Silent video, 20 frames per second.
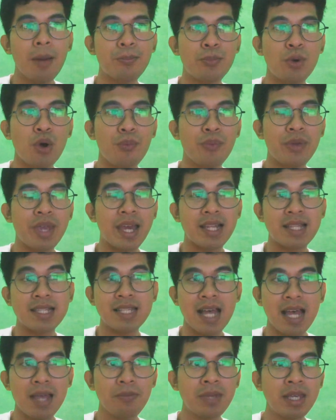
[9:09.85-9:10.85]
appropriate
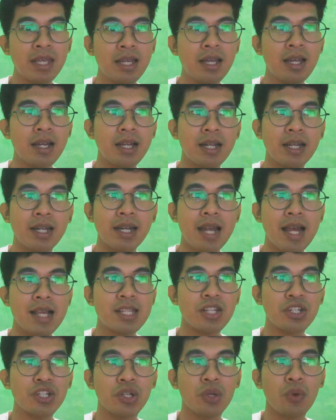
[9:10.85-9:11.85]
timing,
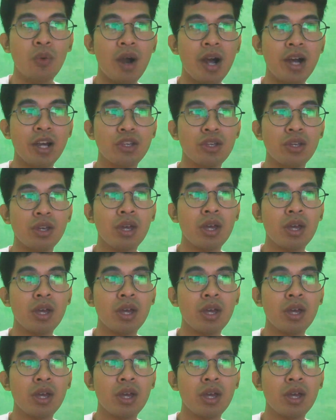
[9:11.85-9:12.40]
doesn't require